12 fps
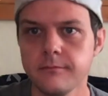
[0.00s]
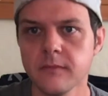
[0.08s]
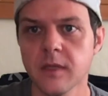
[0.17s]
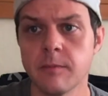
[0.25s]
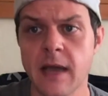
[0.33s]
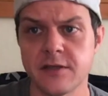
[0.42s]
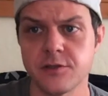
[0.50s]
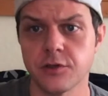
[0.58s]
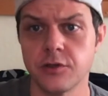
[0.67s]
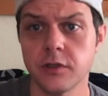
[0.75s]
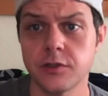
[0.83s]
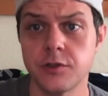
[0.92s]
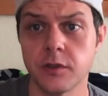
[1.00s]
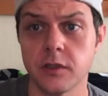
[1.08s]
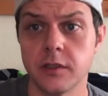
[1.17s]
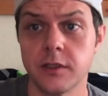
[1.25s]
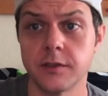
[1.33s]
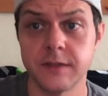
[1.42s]
Master Cook took a
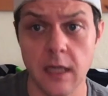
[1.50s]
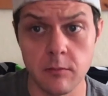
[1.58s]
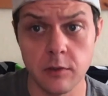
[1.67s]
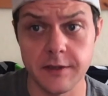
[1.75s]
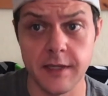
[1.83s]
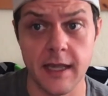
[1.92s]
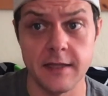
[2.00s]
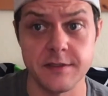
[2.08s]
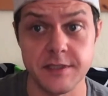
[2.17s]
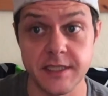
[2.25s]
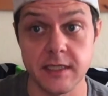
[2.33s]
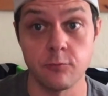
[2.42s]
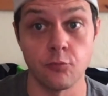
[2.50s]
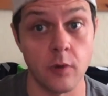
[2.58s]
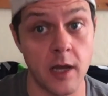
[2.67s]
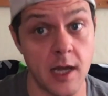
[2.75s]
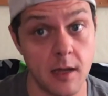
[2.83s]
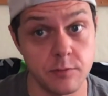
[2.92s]
little tumble at the hands of Team
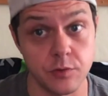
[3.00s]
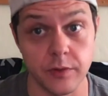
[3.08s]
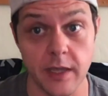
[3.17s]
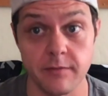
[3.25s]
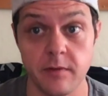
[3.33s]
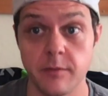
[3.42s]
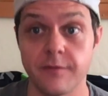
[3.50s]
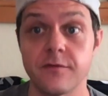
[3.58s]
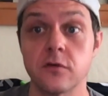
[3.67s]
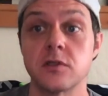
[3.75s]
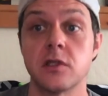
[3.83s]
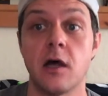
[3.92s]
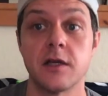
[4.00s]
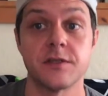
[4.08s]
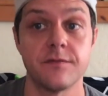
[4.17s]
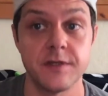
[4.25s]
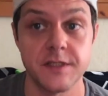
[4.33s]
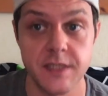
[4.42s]
Robs, who gave them the first loss of
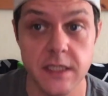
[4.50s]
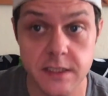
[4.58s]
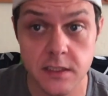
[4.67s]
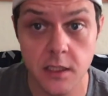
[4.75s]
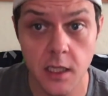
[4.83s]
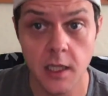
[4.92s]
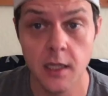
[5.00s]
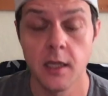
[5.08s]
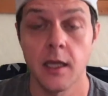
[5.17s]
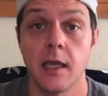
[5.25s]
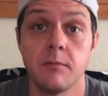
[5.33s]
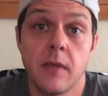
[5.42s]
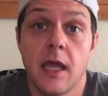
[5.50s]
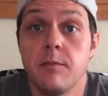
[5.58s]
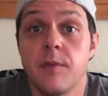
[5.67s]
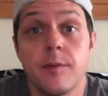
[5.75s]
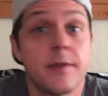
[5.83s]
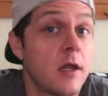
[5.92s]
the season. And hey,
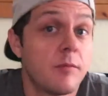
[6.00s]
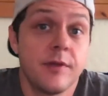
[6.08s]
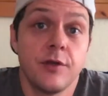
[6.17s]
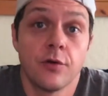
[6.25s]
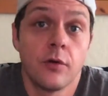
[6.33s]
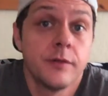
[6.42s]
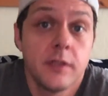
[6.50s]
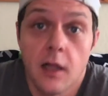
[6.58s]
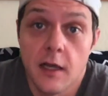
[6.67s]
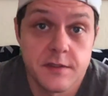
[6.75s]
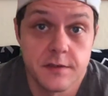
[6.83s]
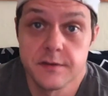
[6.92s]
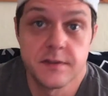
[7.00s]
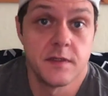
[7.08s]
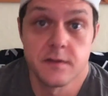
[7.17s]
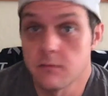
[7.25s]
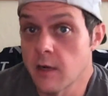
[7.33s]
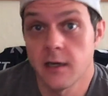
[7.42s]
maybe that'll be your only loss of the
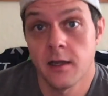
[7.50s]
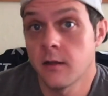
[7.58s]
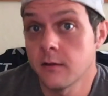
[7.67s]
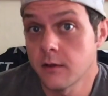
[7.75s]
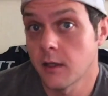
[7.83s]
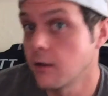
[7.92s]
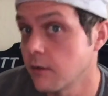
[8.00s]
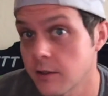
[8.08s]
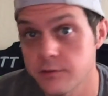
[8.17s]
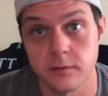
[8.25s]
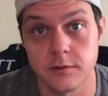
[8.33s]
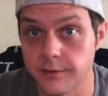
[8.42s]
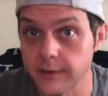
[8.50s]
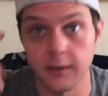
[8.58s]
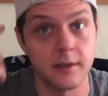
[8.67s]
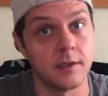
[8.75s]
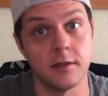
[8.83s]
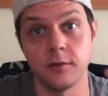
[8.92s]
season, right, Alan? I know that's what you're
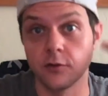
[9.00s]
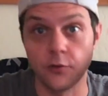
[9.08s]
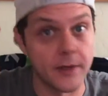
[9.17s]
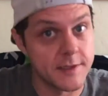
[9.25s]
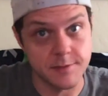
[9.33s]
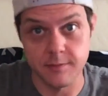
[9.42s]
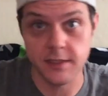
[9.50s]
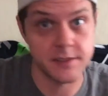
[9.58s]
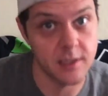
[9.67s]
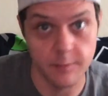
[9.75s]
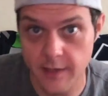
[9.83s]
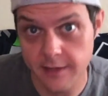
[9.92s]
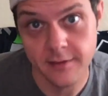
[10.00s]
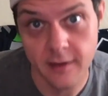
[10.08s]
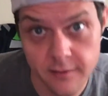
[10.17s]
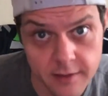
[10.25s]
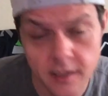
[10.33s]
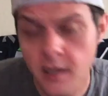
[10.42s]
thinking in your crazy mixed up head there.
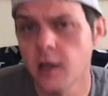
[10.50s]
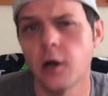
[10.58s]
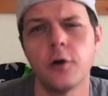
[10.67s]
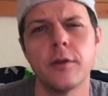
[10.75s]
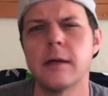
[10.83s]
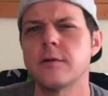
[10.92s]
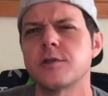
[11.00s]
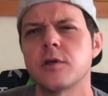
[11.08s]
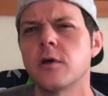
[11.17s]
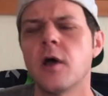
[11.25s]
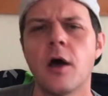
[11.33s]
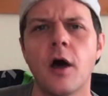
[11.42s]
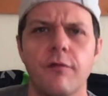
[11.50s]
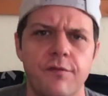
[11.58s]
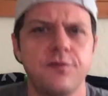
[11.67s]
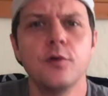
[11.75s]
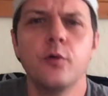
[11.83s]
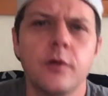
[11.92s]
That was a
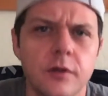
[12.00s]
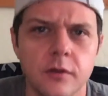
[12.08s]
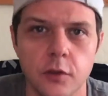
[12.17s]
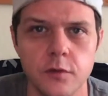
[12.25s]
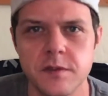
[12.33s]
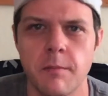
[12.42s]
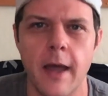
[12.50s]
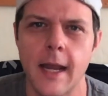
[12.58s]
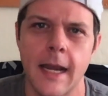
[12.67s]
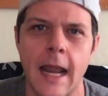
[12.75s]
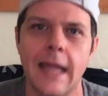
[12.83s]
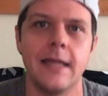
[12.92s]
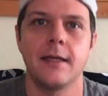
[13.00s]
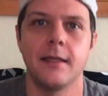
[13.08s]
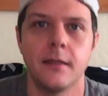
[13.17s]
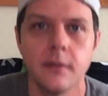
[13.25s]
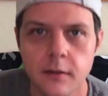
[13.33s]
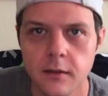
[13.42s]
fluke losing by
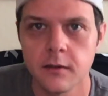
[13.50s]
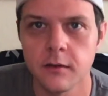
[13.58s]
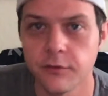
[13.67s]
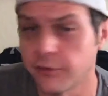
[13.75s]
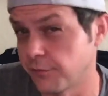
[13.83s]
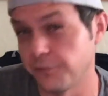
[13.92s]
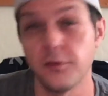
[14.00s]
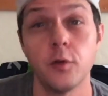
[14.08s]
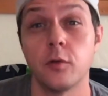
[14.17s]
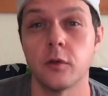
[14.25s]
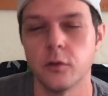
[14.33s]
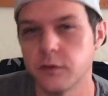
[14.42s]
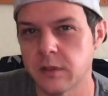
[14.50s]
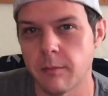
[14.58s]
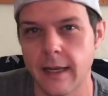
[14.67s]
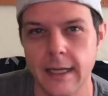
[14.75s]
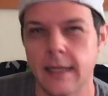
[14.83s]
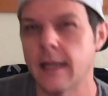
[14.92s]
90. It was a fluke losing
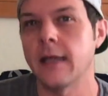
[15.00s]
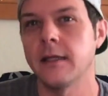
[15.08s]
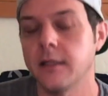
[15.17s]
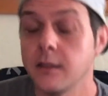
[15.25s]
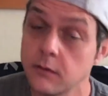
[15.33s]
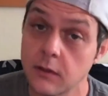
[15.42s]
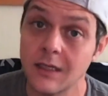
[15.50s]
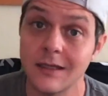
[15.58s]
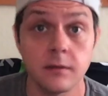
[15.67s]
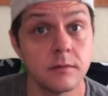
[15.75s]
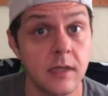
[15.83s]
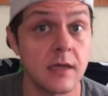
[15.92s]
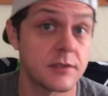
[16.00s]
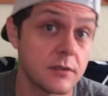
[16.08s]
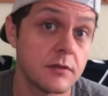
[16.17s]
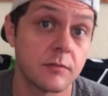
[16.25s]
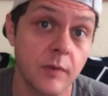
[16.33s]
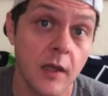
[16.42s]
by 90. And actually, you
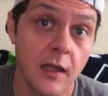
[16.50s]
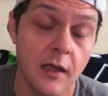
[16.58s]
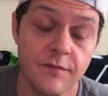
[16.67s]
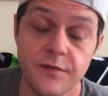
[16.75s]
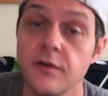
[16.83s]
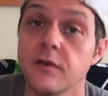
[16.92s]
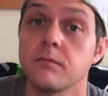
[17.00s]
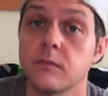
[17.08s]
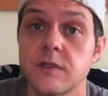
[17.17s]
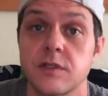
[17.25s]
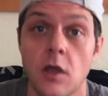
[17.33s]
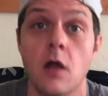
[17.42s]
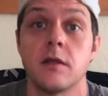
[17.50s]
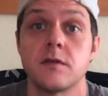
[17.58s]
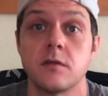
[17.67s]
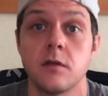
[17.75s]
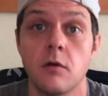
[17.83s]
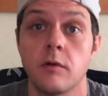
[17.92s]
could feel the solace
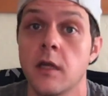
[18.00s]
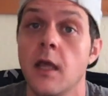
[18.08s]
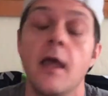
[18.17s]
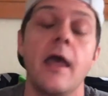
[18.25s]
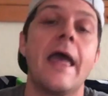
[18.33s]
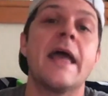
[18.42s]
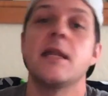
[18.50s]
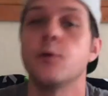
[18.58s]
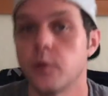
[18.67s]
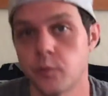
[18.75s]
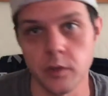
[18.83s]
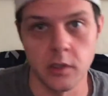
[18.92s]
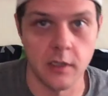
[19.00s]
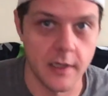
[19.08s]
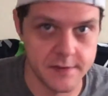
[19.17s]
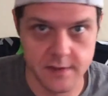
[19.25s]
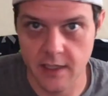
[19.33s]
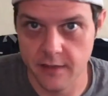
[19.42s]
in knowing anyone would have
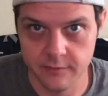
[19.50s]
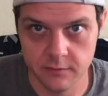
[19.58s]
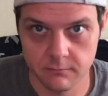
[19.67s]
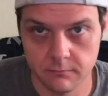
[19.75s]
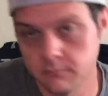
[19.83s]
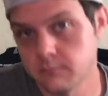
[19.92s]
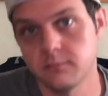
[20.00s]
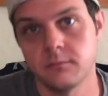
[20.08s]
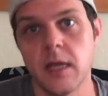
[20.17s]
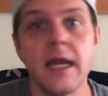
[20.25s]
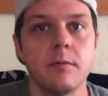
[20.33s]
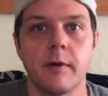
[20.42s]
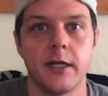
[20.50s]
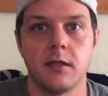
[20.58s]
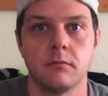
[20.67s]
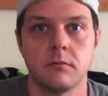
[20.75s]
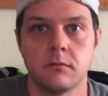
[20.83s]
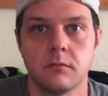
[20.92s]
lost to Evan. Anybody.
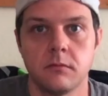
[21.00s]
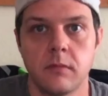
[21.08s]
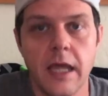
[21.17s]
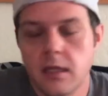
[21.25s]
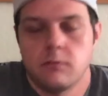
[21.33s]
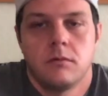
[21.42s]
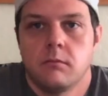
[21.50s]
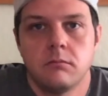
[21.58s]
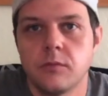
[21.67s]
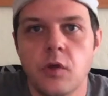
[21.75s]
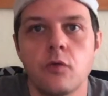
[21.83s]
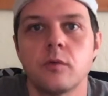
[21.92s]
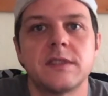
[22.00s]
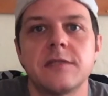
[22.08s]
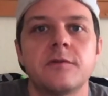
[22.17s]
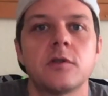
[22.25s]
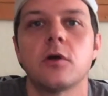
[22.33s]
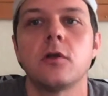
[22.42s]
No one was
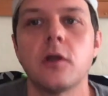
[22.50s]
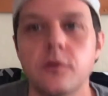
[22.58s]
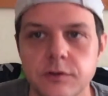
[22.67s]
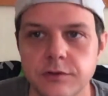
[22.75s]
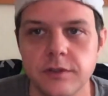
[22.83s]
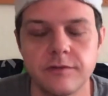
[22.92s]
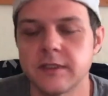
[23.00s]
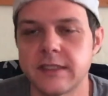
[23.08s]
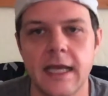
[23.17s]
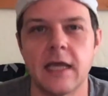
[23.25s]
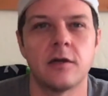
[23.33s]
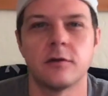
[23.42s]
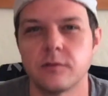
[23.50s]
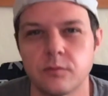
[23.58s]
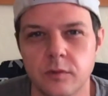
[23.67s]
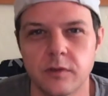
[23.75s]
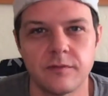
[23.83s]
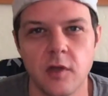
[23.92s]
even close. Even Tanner
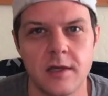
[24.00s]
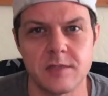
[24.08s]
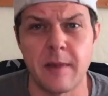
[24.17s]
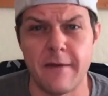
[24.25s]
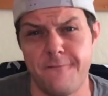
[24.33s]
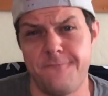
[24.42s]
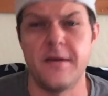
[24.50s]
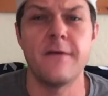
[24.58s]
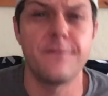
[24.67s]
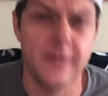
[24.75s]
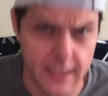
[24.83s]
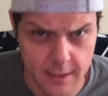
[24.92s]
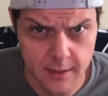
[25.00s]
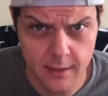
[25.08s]
would have lost by 50.